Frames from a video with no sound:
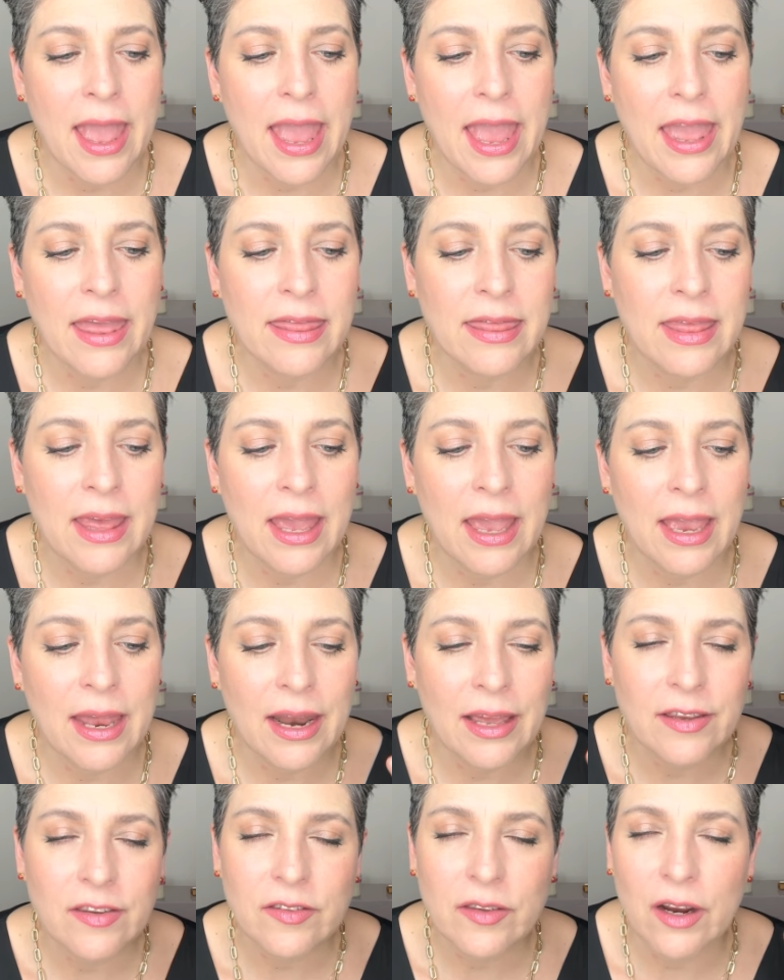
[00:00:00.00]
and then
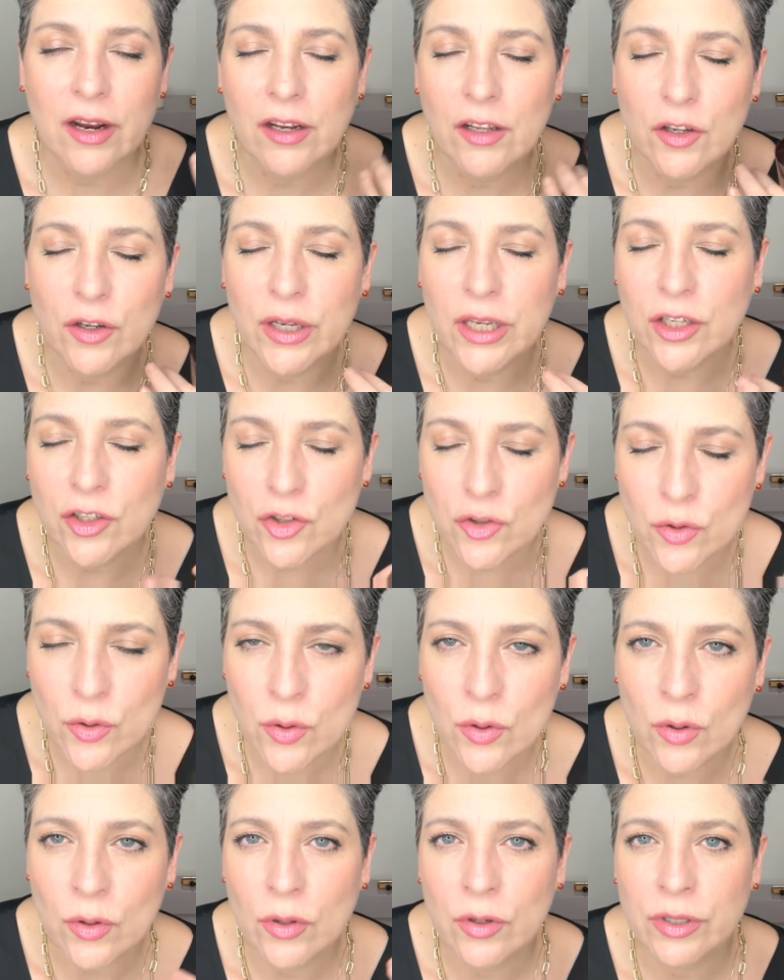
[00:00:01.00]
I start looking
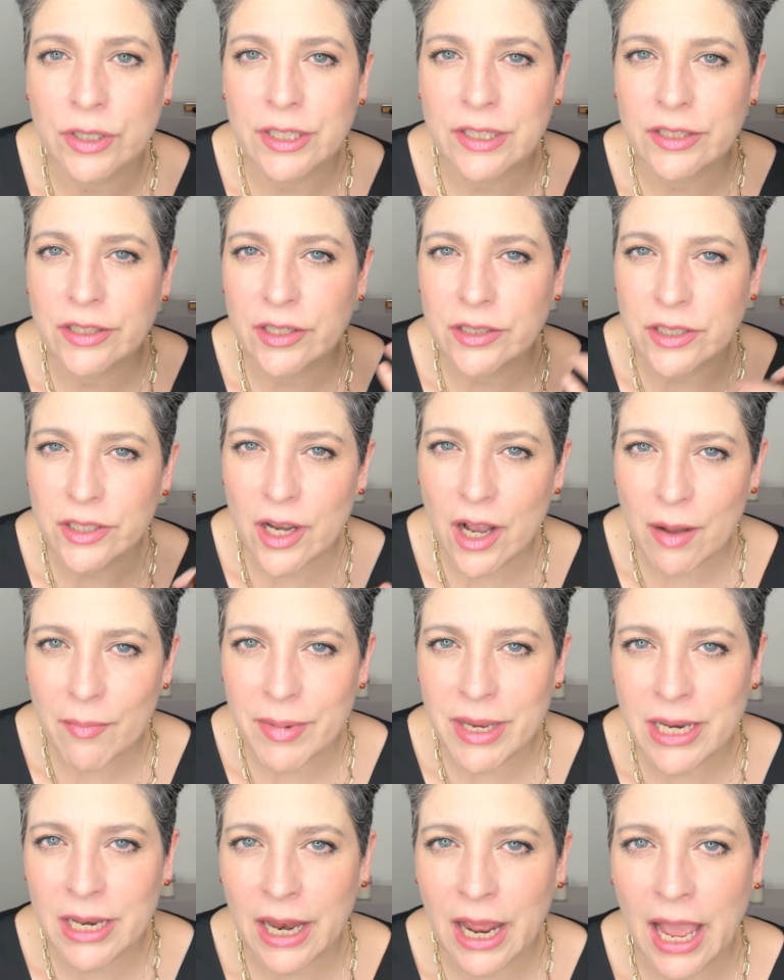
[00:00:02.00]
dull or it starts
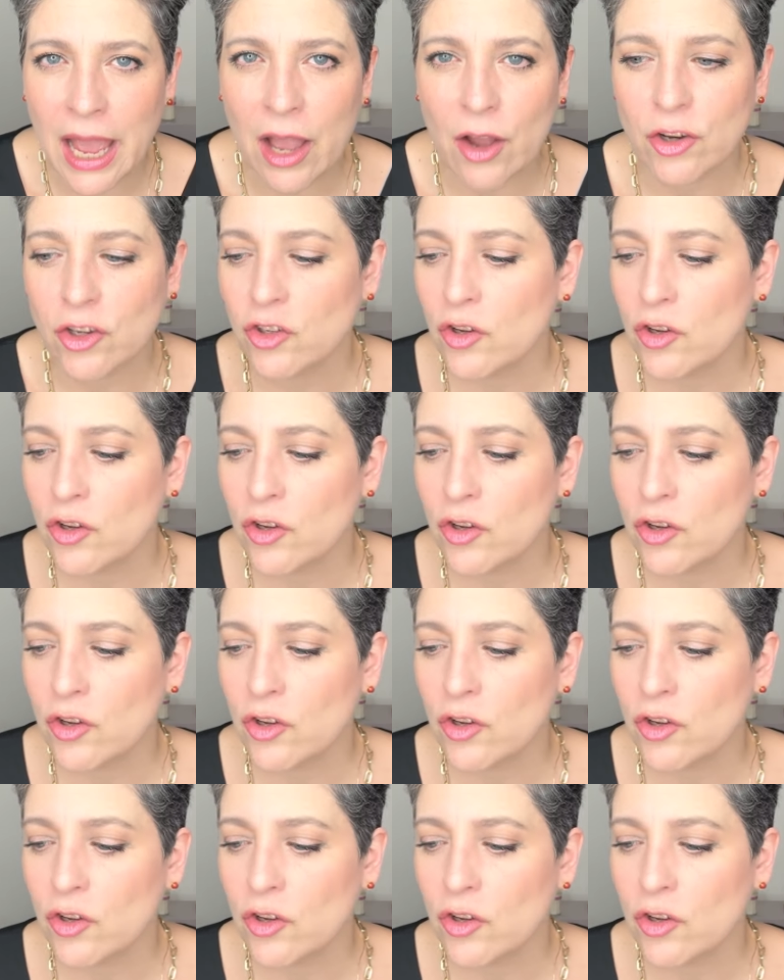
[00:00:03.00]
coming down.